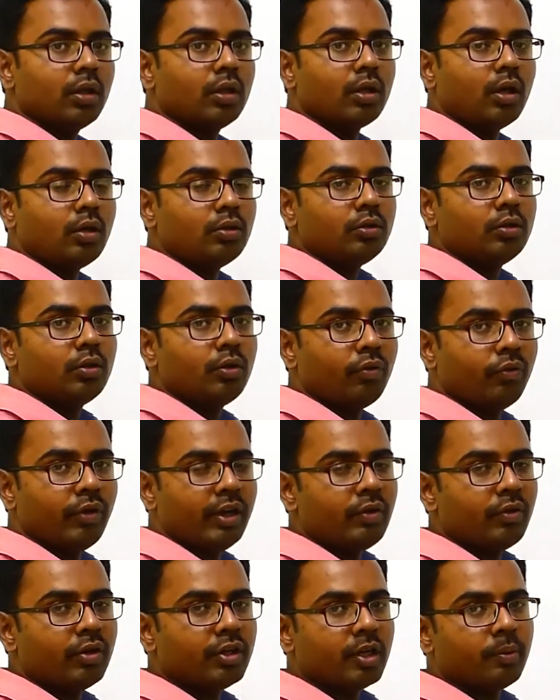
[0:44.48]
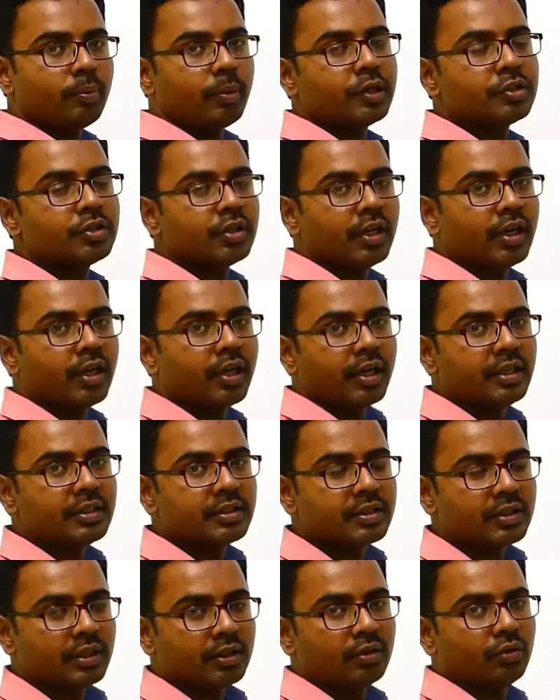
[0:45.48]
Now whenever temperature
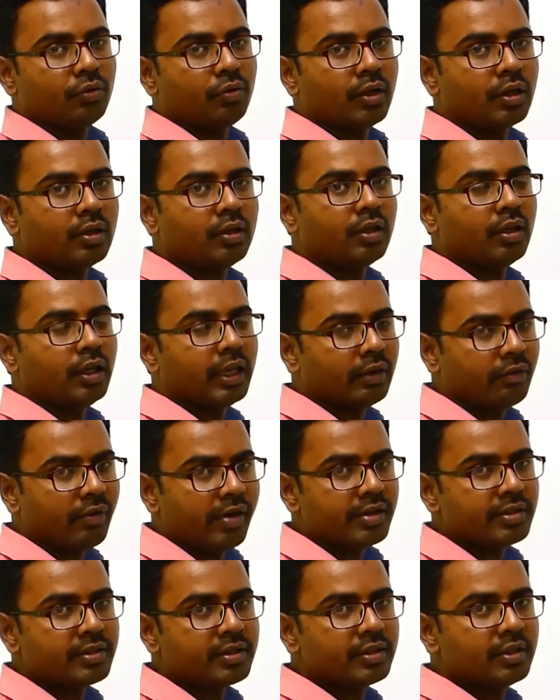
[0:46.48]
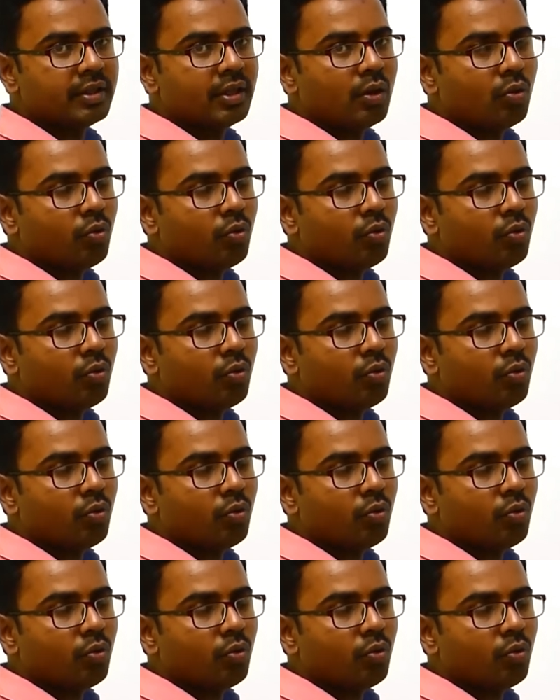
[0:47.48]
increased for liquids,